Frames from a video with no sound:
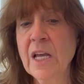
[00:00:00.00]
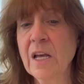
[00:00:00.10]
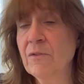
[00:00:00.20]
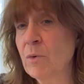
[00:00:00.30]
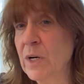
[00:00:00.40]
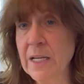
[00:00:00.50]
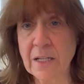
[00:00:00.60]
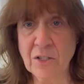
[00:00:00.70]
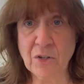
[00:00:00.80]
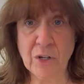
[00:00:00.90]
If you want to
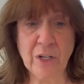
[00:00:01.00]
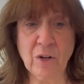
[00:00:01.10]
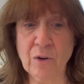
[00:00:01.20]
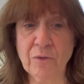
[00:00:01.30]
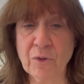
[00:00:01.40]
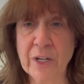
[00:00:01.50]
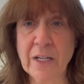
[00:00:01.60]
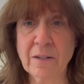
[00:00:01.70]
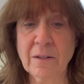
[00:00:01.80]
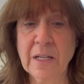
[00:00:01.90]
get started, go for it.
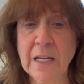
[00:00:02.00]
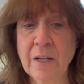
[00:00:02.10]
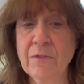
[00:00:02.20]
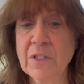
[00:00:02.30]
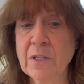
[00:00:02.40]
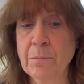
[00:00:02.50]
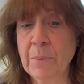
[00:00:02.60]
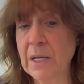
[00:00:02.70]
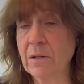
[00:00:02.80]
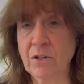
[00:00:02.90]
If it's a
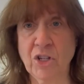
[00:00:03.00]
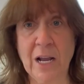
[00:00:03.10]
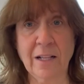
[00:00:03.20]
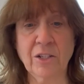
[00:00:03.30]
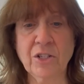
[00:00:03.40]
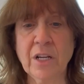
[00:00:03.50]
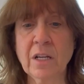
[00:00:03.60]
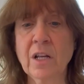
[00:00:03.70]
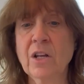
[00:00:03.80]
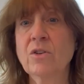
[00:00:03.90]
bit
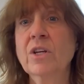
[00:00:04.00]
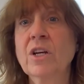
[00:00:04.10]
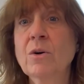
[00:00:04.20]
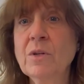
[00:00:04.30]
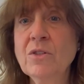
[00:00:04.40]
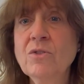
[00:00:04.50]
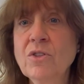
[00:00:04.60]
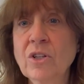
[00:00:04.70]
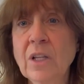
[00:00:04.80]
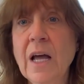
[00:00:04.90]
challenging, you can always use
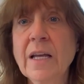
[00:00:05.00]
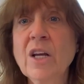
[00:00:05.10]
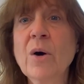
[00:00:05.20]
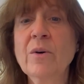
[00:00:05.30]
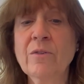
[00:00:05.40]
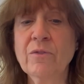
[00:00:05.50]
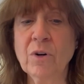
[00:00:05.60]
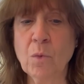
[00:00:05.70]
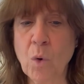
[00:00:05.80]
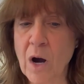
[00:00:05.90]
your line going for
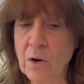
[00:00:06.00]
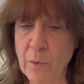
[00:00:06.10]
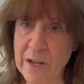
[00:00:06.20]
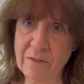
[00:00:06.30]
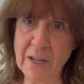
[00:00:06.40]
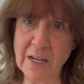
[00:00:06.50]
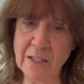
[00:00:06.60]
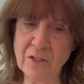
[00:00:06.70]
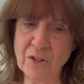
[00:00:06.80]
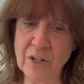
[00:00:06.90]
a walkway of getting
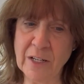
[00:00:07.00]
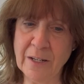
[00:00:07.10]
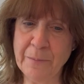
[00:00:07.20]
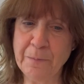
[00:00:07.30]
started.